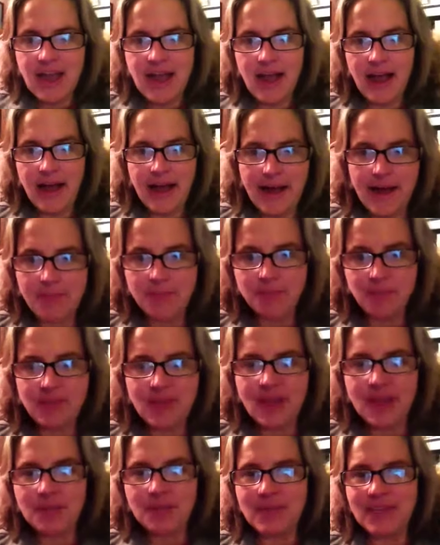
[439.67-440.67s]

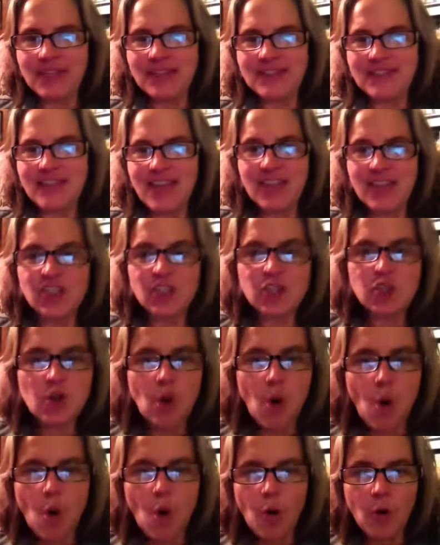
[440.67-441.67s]
that means they
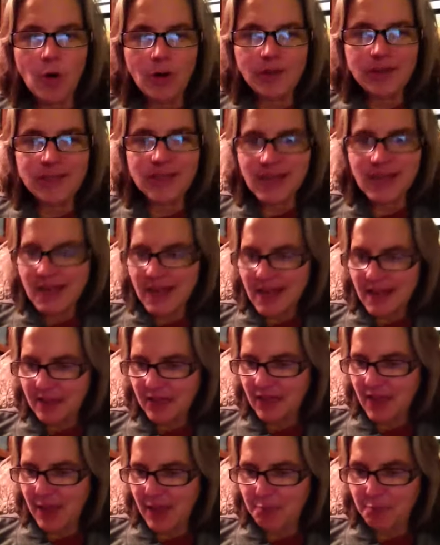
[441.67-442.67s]
scold,
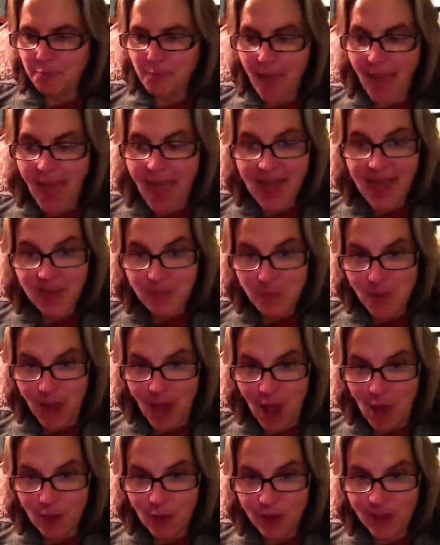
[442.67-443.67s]
they
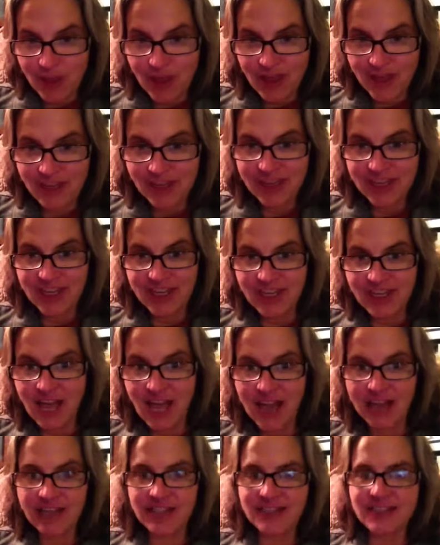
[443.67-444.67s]
badmouth the
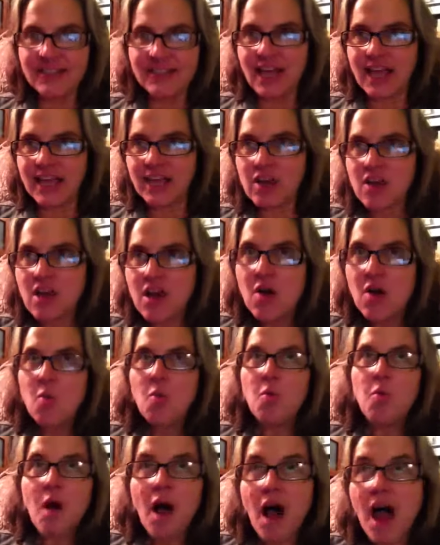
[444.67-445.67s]
knight. It's like,
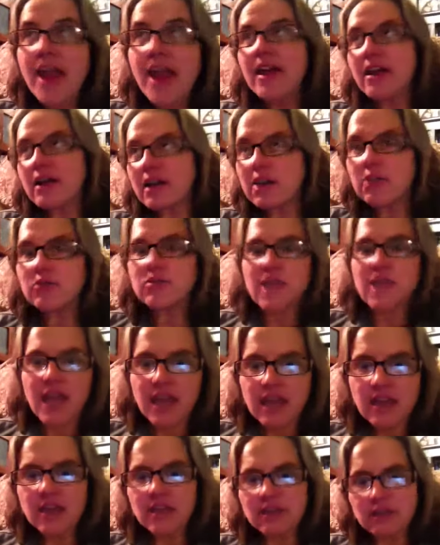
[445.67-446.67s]
why are you
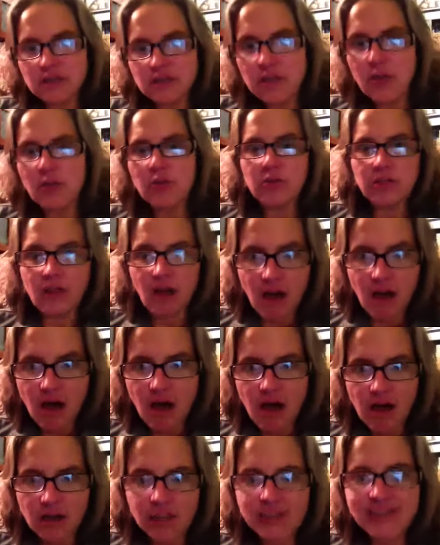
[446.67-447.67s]
taking so
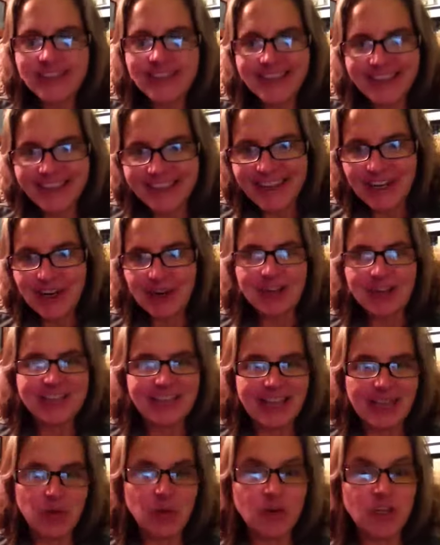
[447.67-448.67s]
long to get here? It's
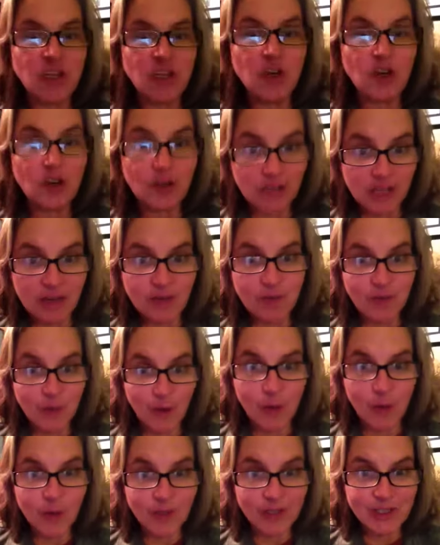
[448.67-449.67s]
like when you're looking
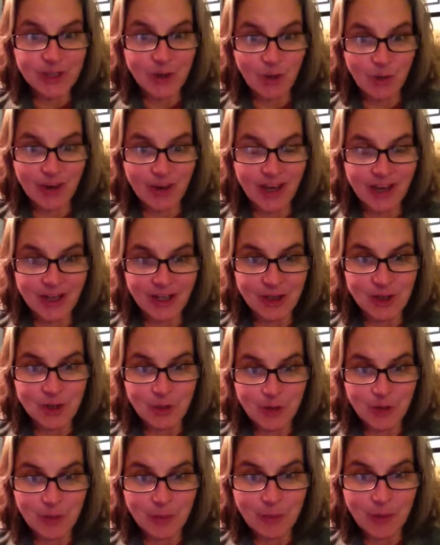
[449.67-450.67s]
forward to going on a
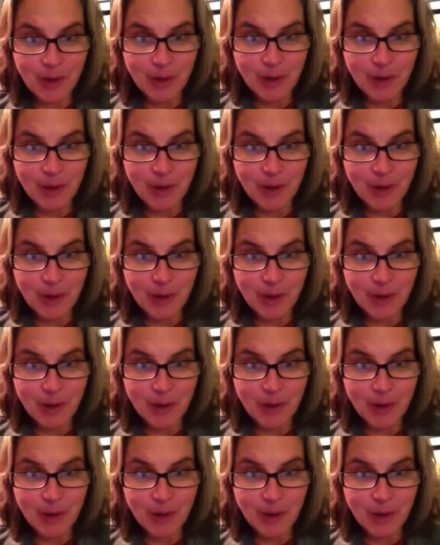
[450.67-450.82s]
trip.